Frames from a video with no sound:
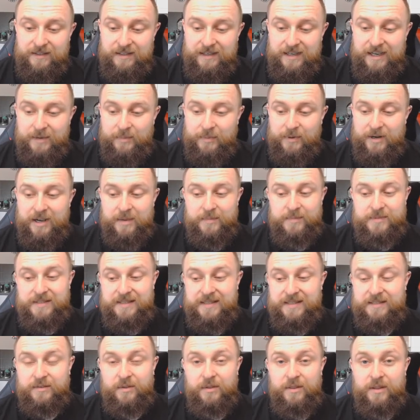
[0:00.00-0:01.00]
Abrahamson
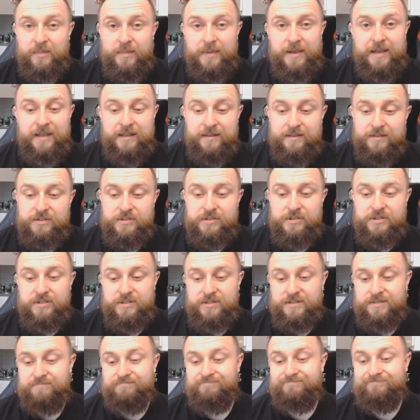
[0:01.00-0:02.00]
is on the
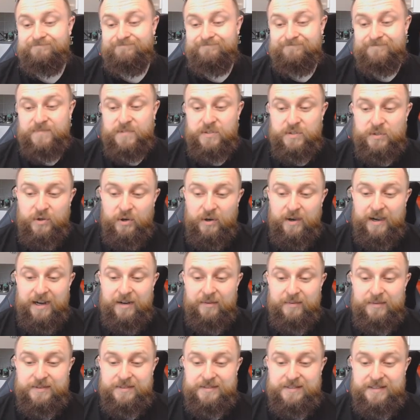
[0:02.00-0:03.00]
bench. Scott
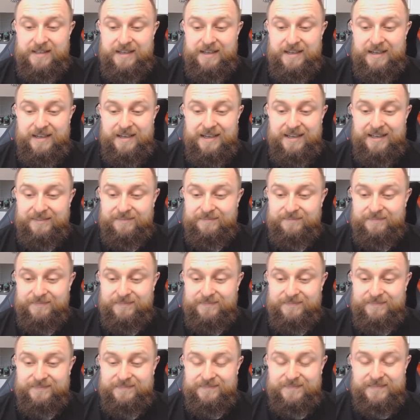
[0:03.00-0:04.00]
Heron's there.
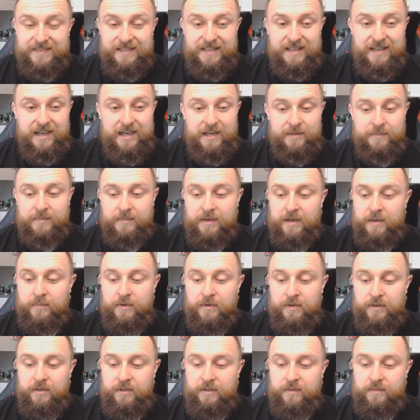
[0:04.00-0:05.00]
Yeah, I'm
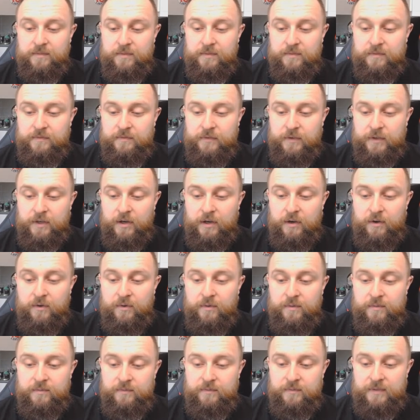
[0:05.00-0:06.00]
going to
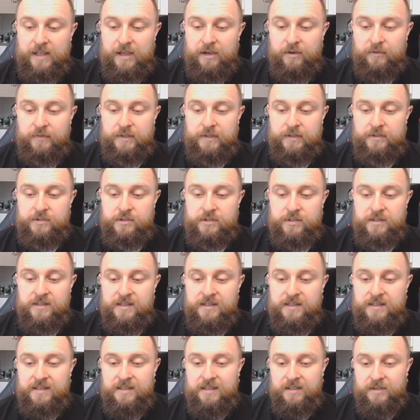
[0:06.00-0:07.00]
forgo Vlahovic
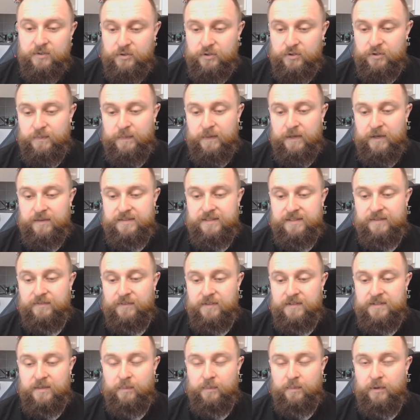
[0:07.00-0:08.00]
just because if
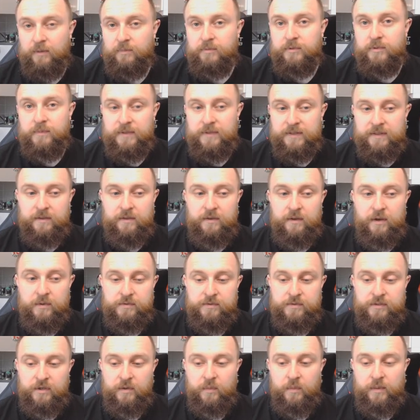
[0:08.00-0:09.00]
there's a problem with
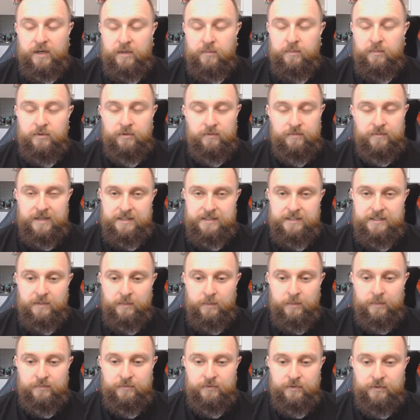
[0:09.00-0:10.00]
Gnonto, we can move Neto
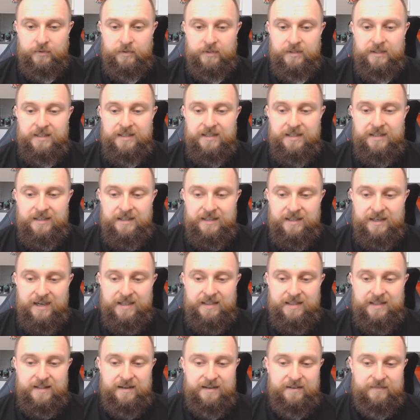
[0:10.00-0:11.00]
up front.
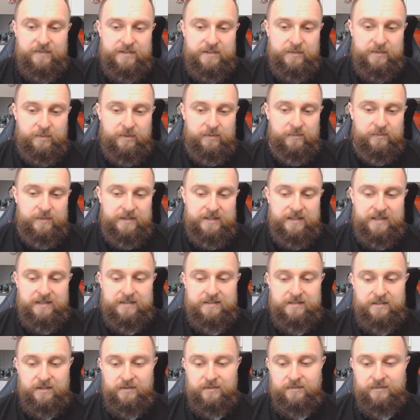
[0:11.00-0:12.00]
And then if there's a problem with
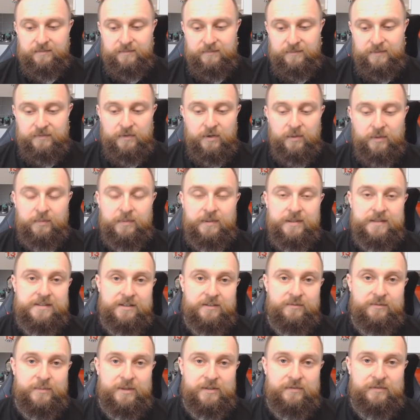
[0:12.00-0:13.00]
Neto, we've got
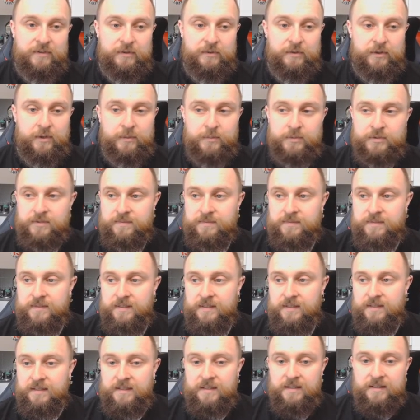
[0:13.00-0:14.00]
plenty of midfield options.
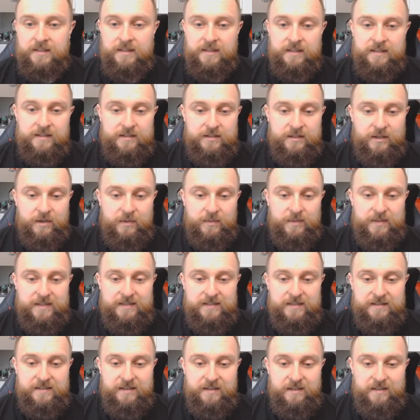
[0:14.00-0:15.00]
So this
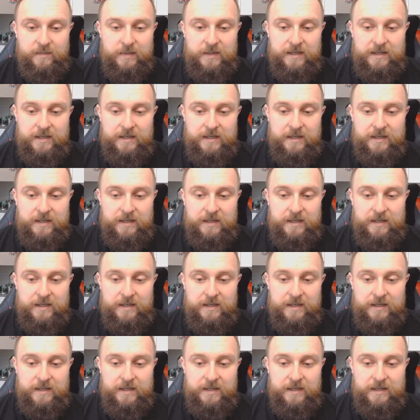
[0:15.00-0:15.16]
is going to